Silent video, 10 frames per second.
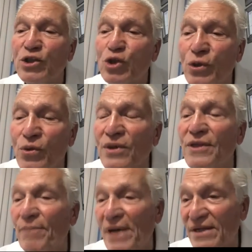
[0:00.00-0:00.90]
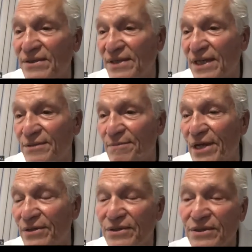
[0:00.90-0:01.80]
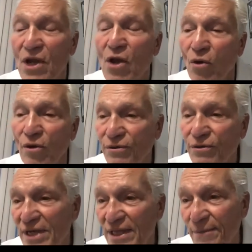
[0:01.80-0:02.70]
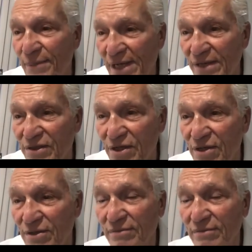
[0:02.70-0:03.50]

2 in the past 6 months or 3 in the past year.